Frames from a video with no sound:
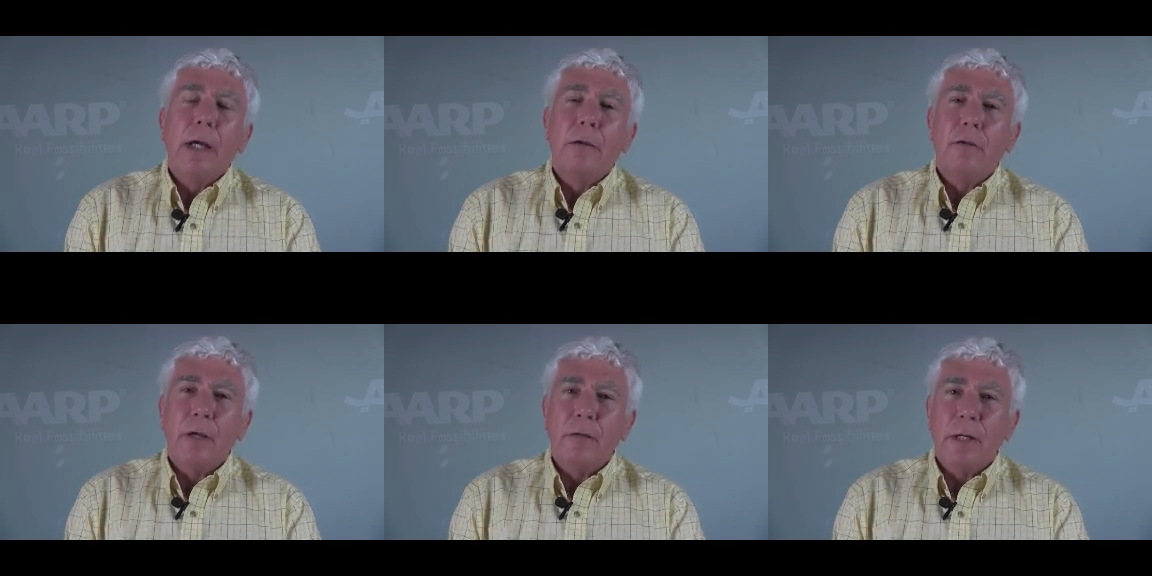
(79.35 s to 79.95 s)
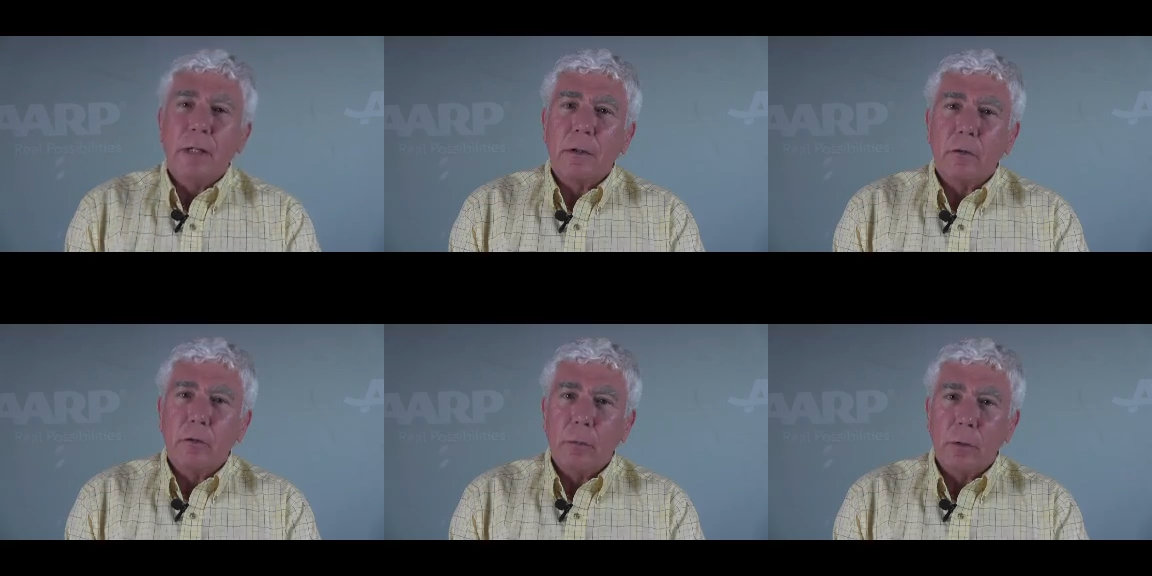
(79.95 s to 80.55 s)
saving
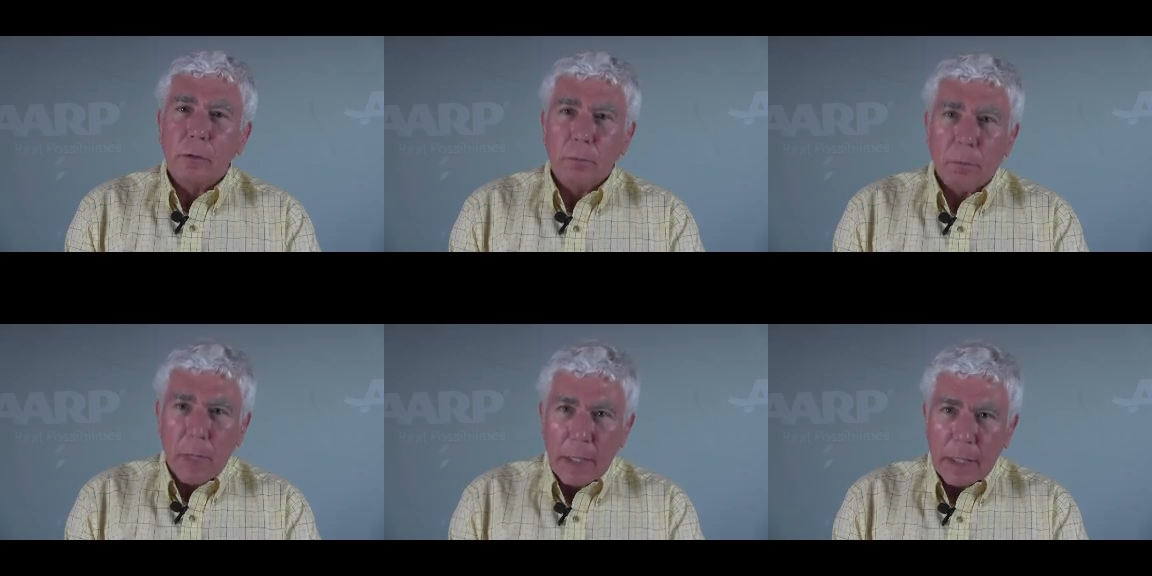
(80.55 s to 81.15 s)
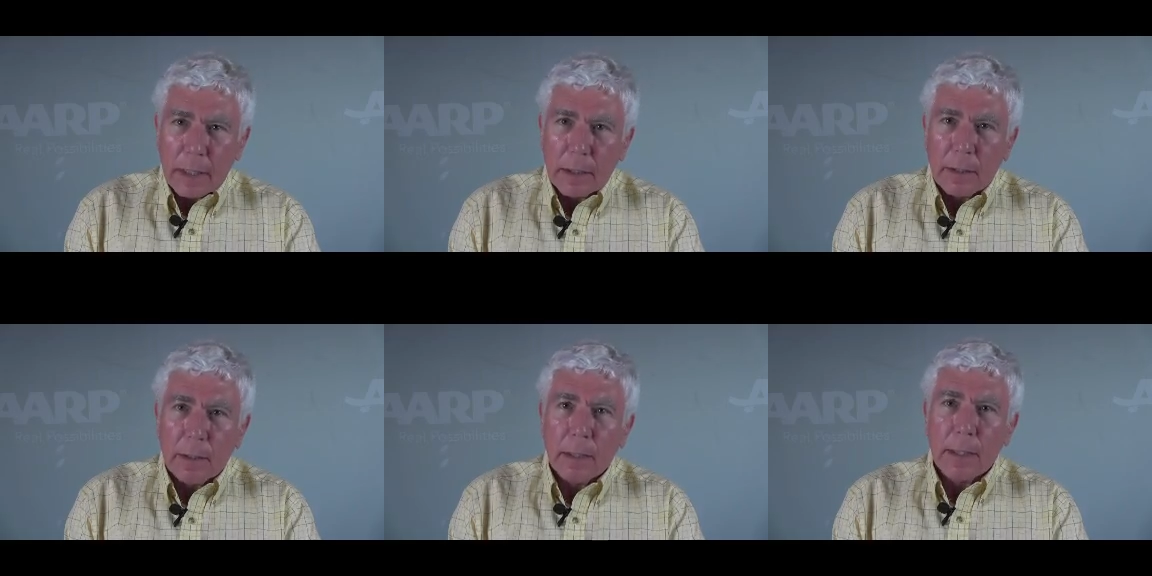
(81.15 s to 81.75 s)
consumers money
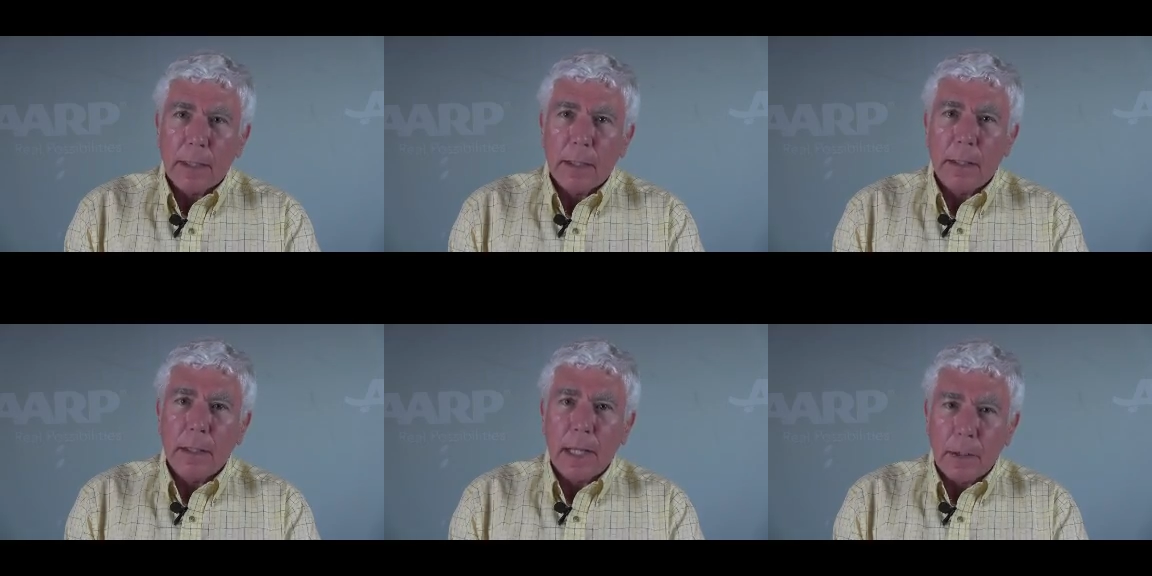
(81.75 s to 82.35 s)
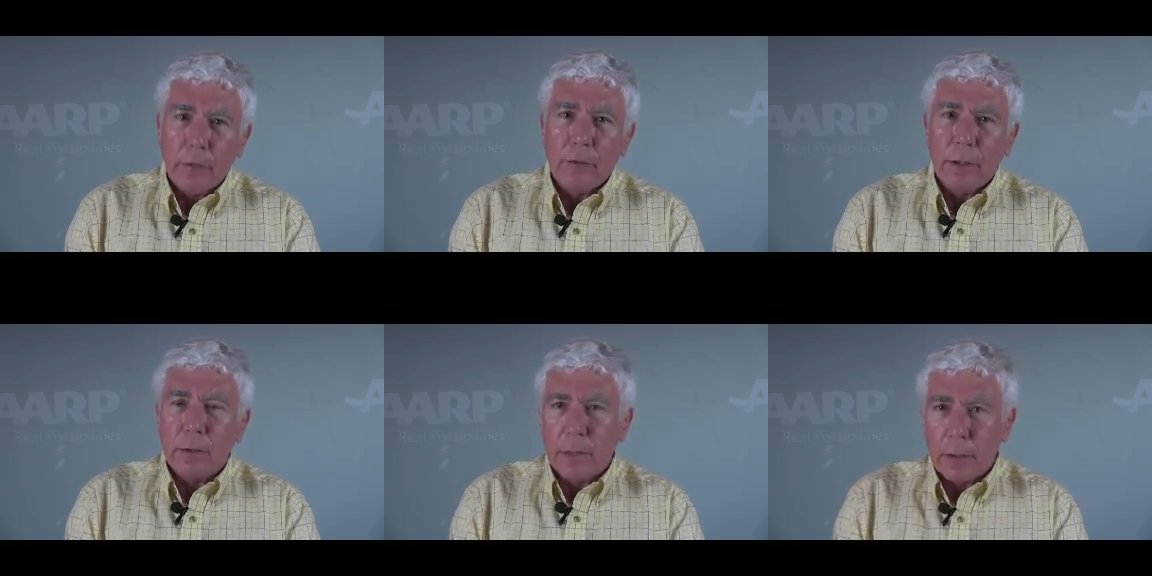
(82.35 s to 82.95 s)
in energy and